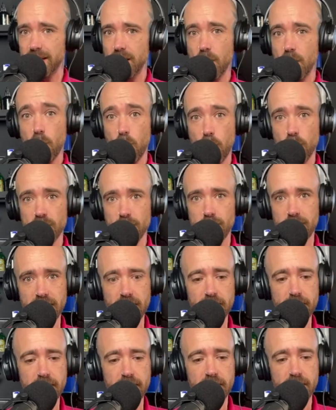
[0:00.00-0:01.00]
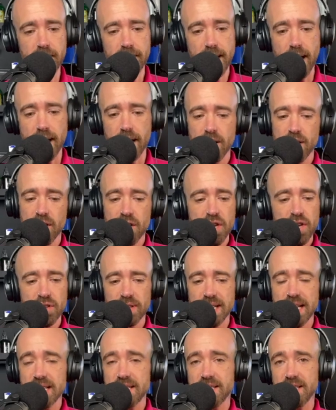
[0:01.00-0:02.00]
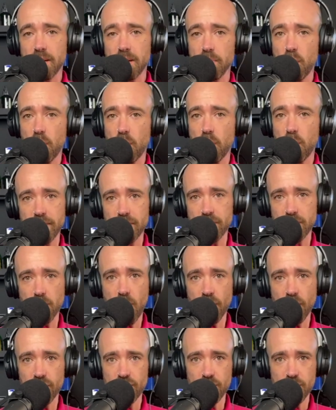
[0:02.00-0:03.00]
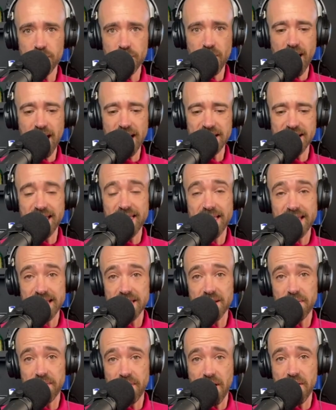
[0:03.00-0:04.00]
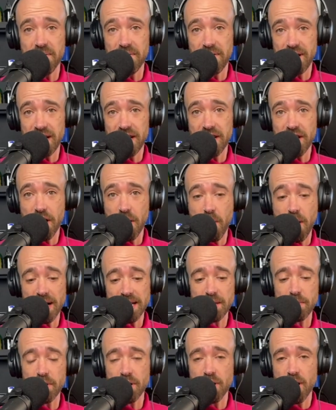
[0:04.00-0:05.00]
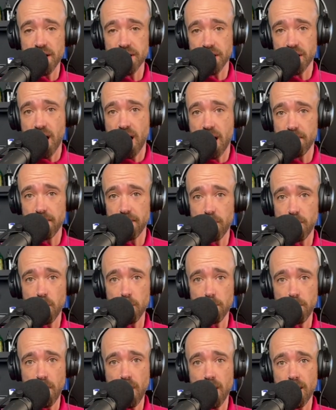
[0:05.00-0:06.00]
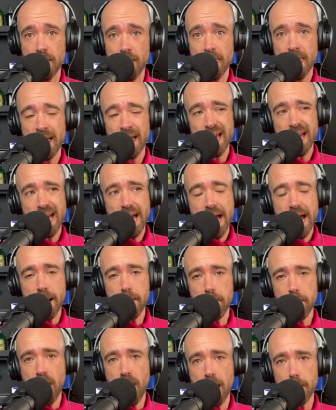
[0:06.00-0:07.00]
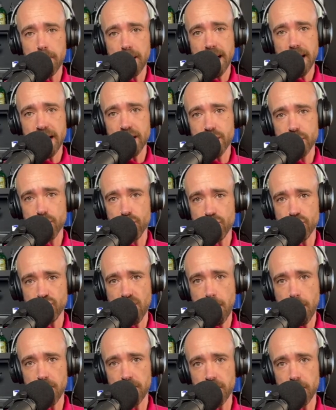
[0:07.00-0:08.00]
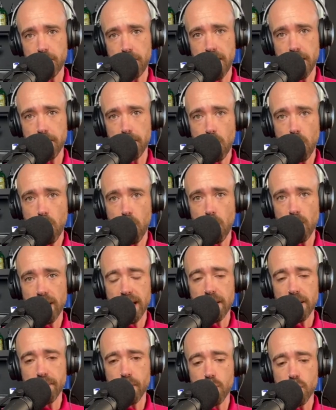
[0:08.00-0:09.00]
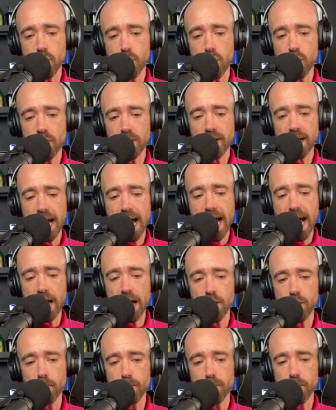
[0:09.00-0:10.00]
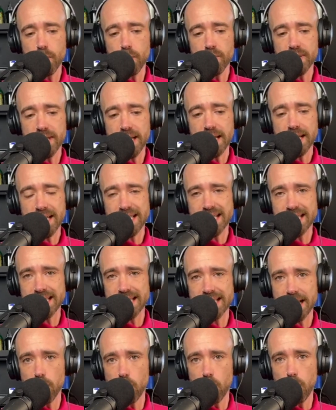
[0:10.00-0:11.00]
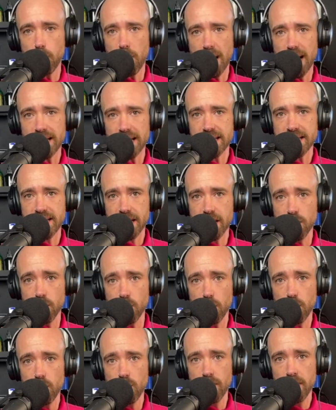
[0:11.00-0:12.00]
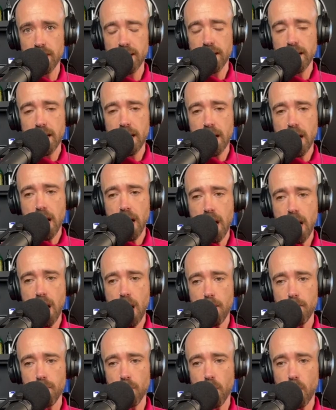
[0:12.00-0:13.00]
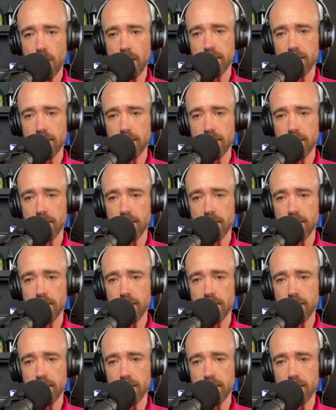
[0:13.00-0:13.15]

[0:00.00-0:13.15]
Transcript: I think. Yeah. So listen, I'm not going to be too hard on you guys. Like, this is a fun video. I can see what you guys are going for, but it might play to your strengths a bit more if you look at your music single by single, not